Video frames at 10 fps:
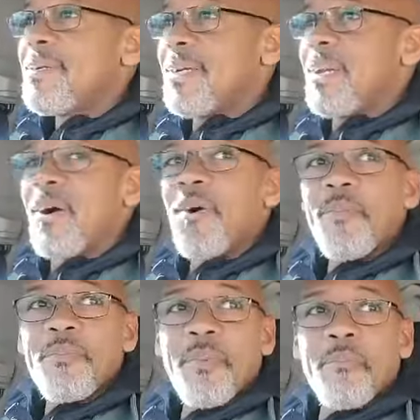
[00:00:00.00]
You
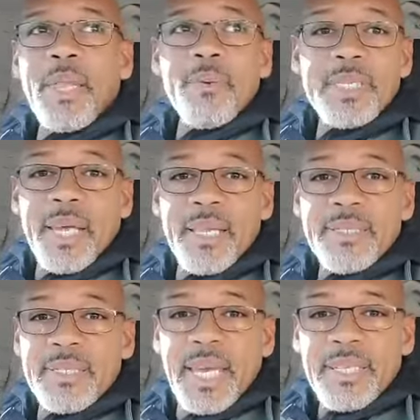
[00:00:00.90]
know, my mother would tell us
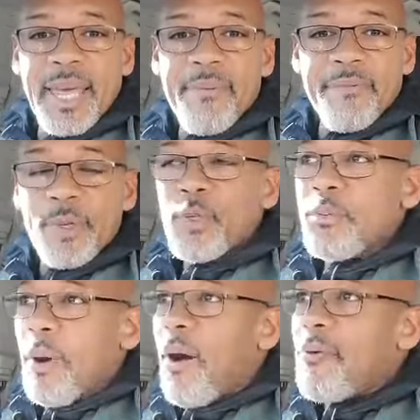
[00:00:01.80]
to take that
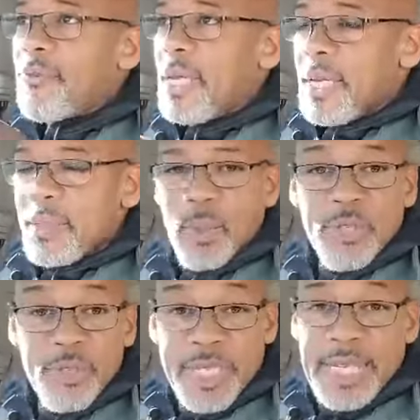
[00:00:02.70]
flume off,
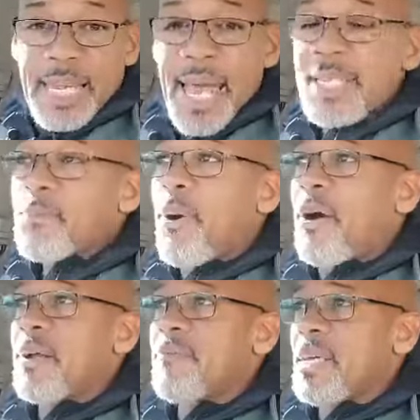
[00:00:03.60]
which was the glass
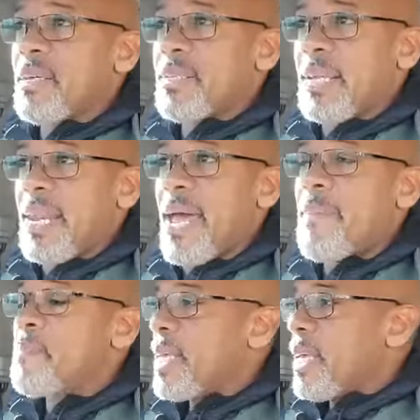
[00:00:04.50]
part of the, the
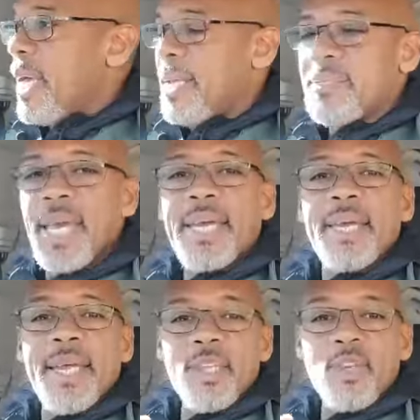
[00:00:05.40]
lamp, and
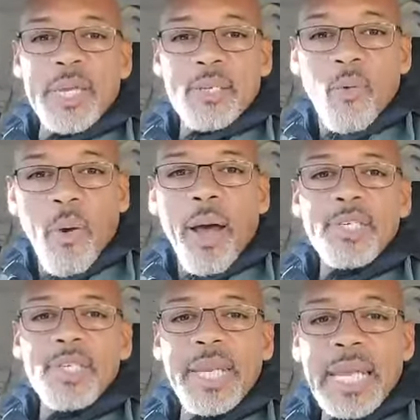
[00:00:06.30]
take it, and you had to
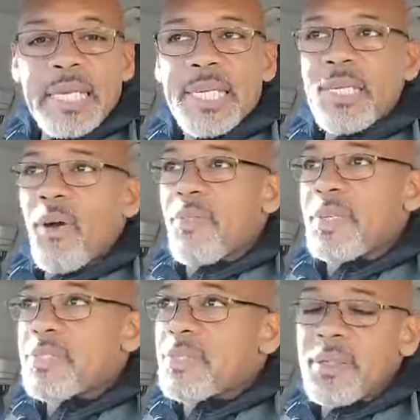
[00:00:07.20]
wash it and clean all
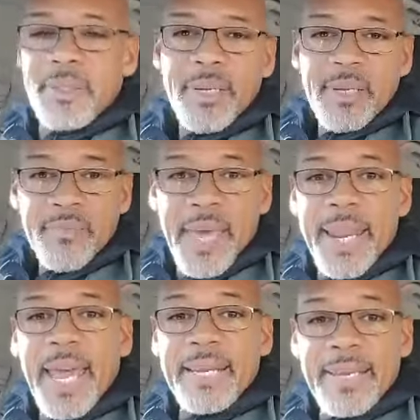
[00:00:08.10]
the soot
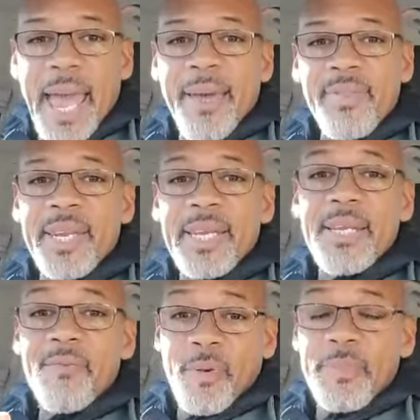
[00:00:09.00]
that had gathered in
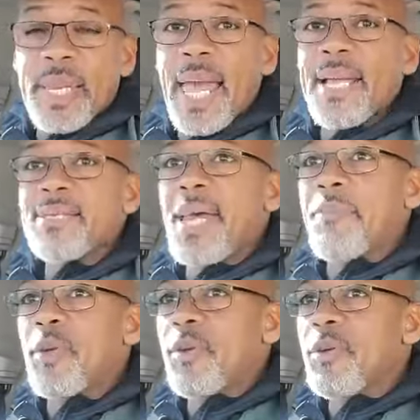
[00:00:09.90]
it from the last
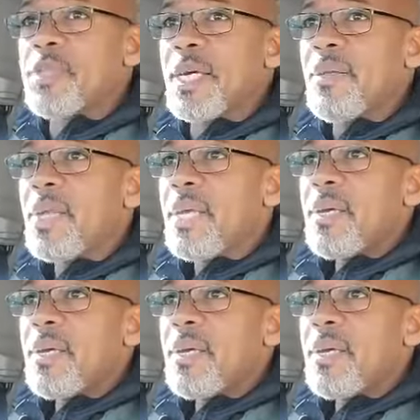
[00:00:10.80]
time you used it.